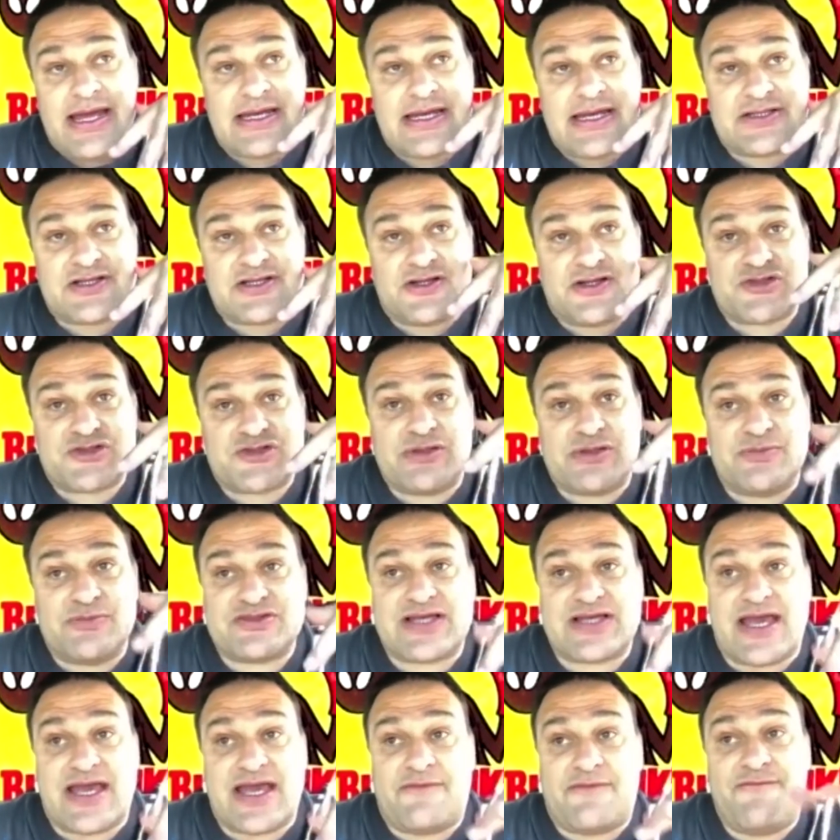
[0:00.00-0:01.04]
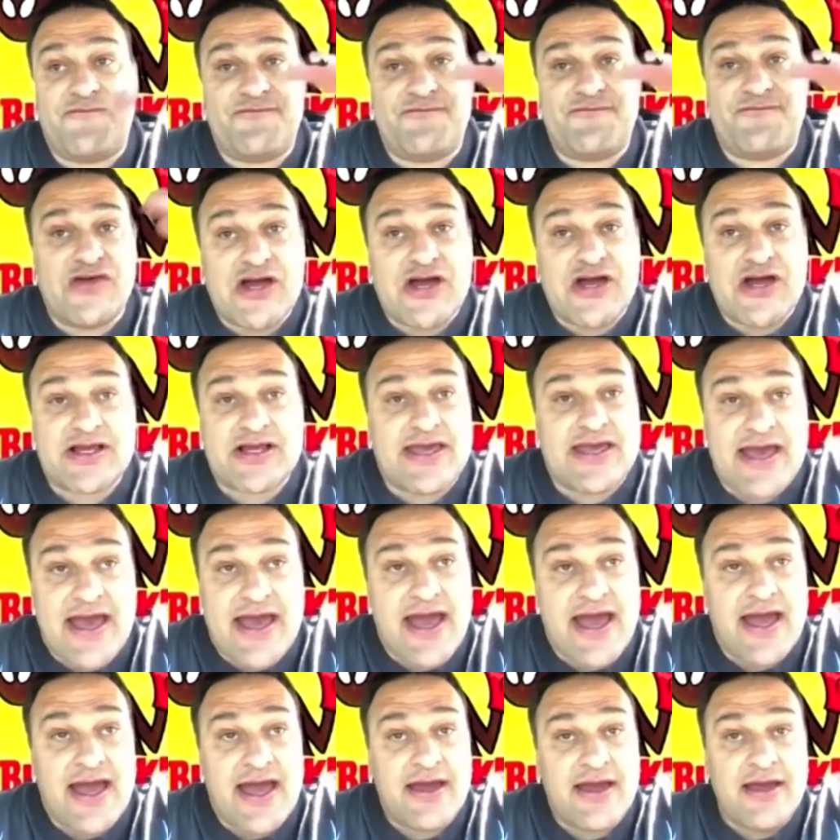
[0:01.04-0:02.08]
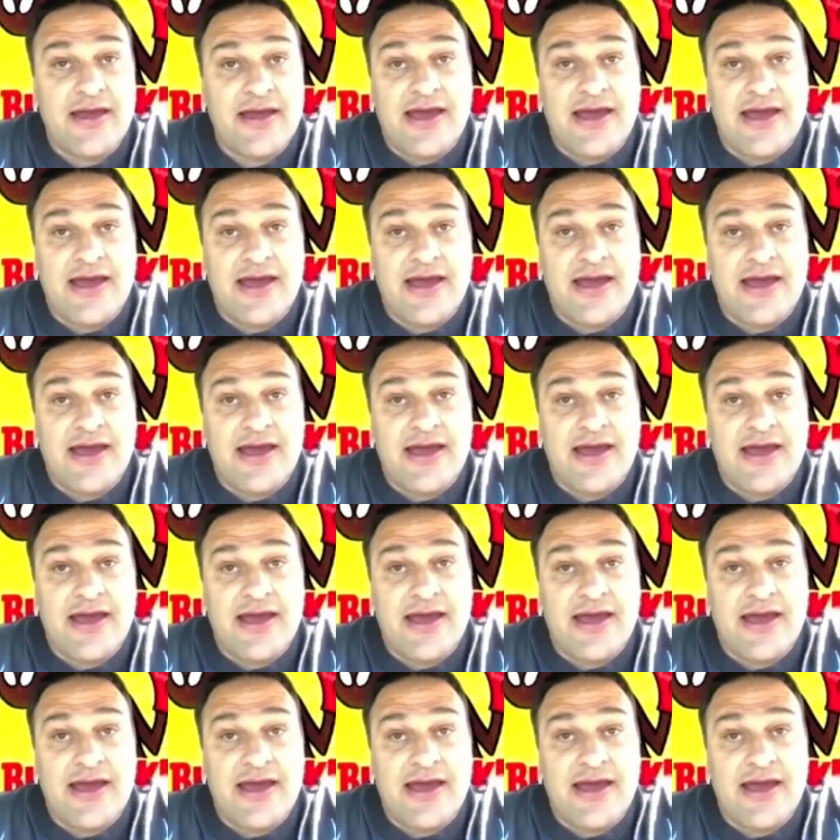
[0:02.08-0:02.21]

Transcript: Adult Swim was like, fuck yeah.